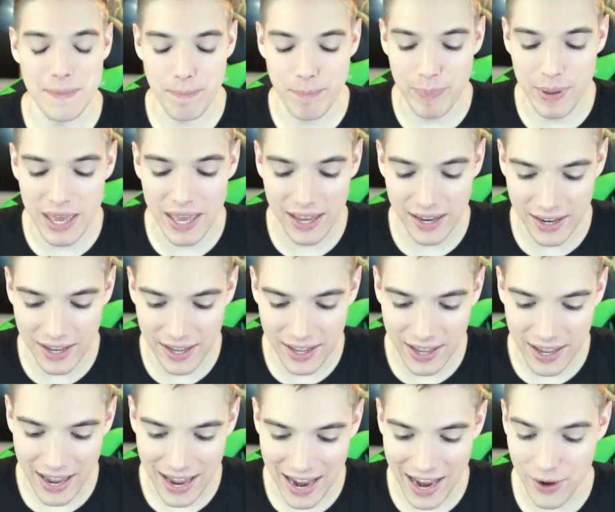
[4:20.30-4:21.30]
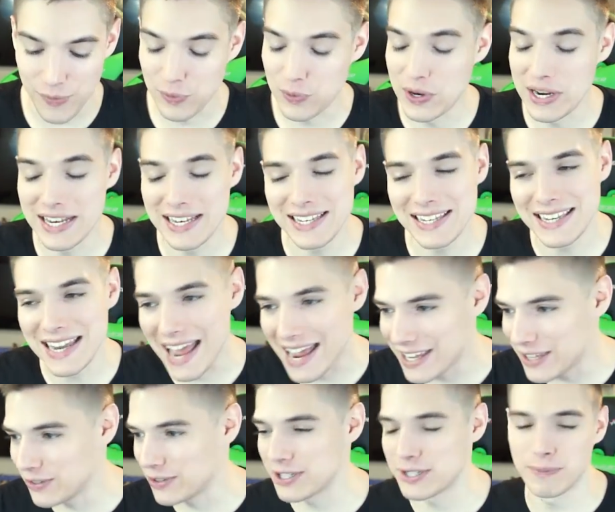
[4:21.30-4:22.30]
the big and
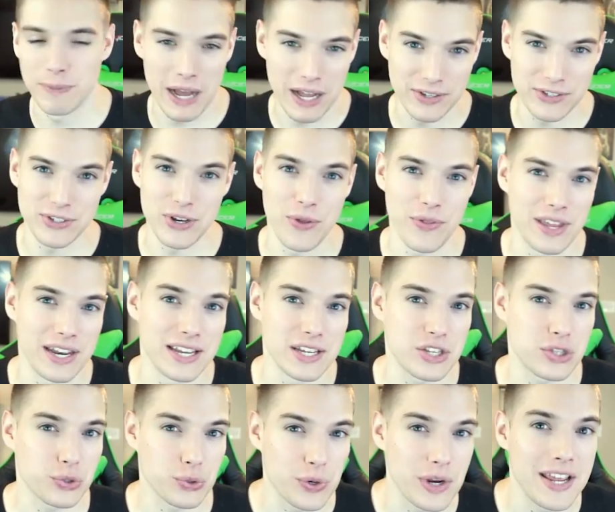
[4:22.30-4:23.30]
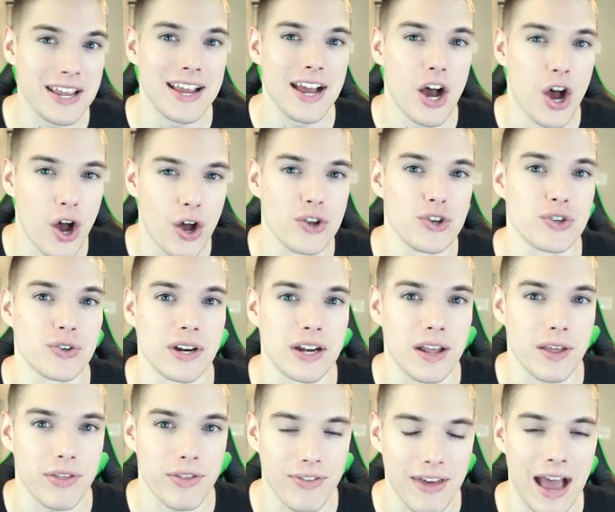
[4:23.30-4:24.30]
ridiculous milestone that is
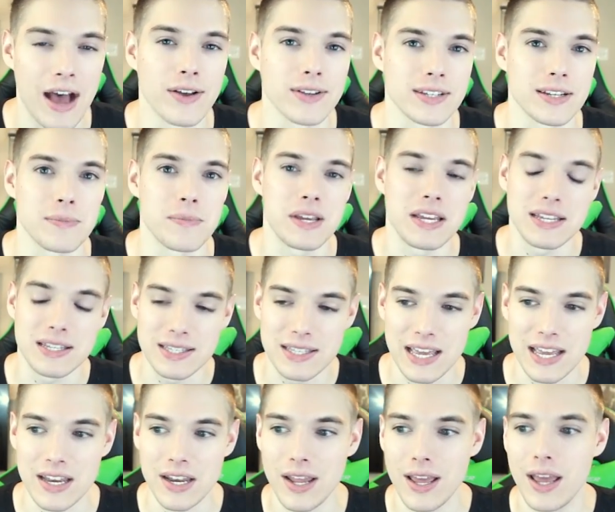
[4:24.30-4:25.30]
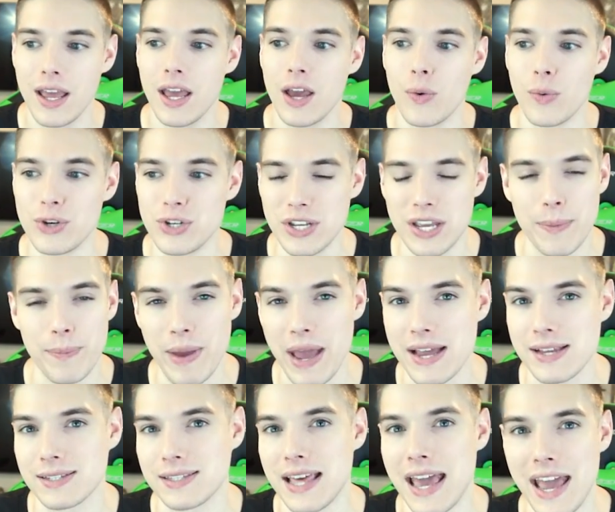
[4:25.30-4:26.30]
300,000, because then once you get
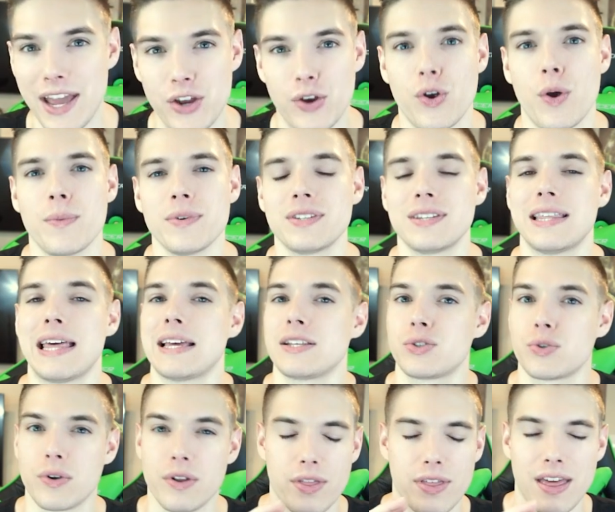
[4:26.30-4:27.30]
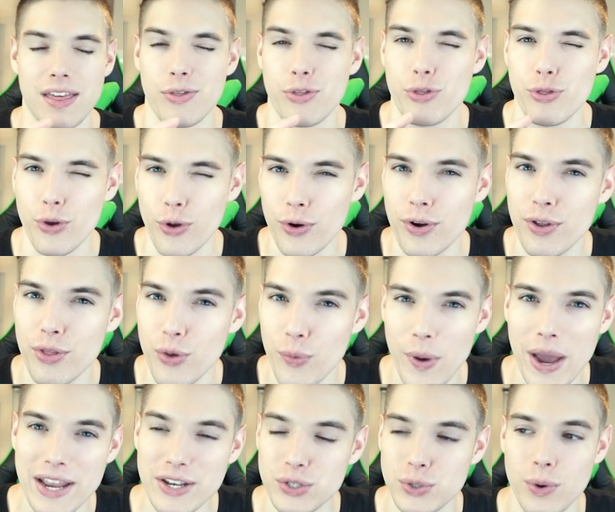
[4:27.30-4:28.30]
past that, you're almost to that sort of that third of the
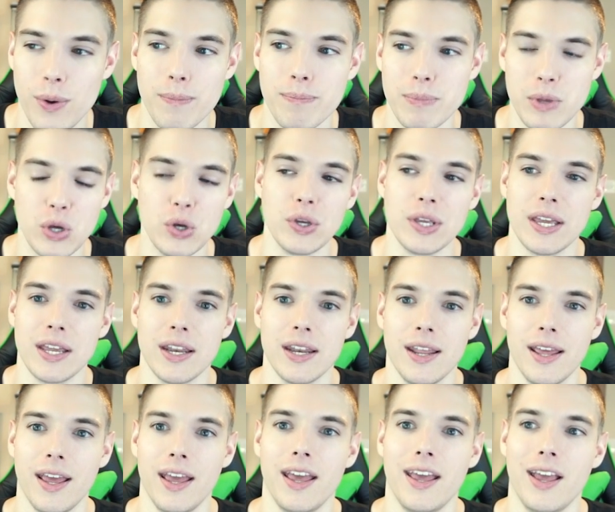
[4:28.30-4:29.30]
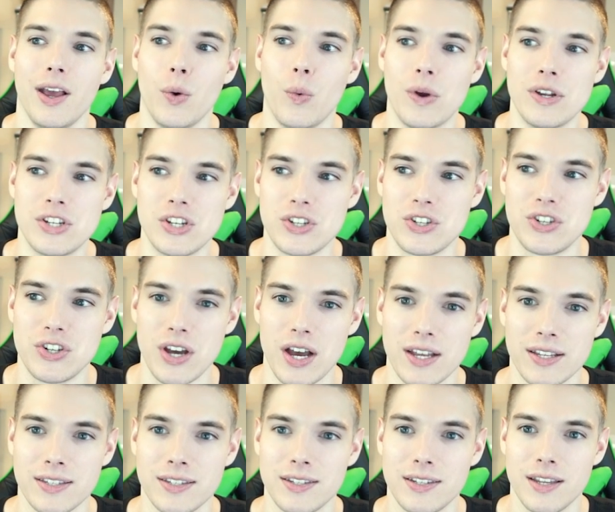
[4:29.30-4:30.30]
way to 1 million, which is
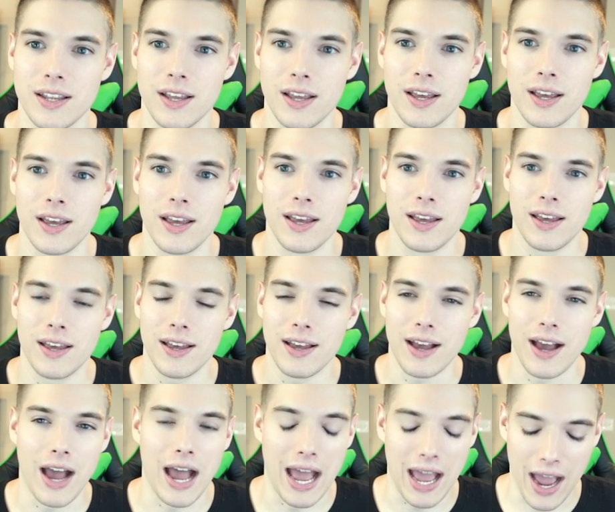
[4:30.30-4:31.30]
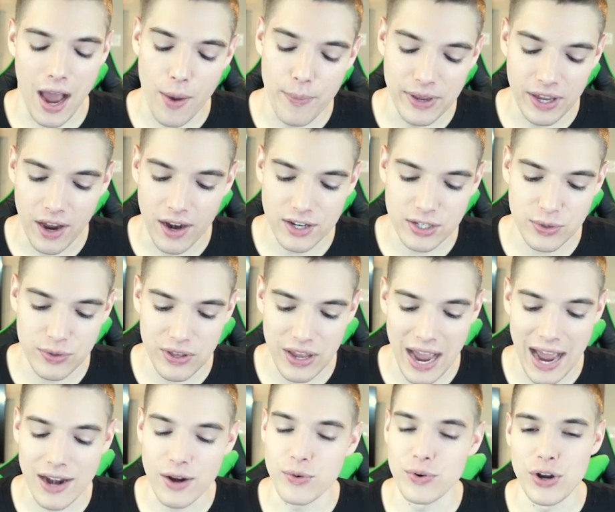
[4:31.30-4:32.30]
just, I'll be honest with you,
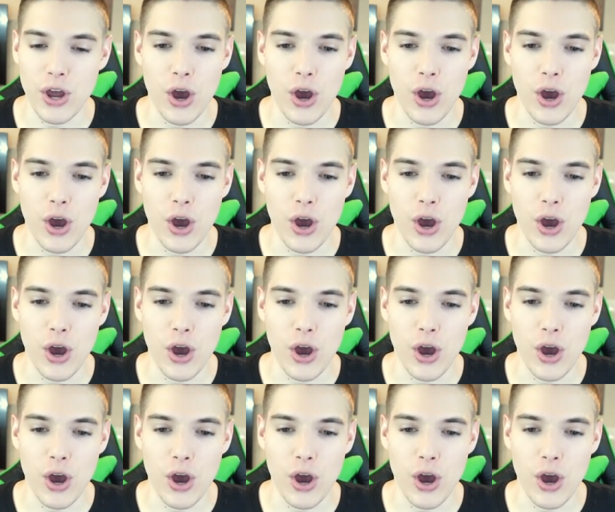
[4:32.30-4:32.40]
I don't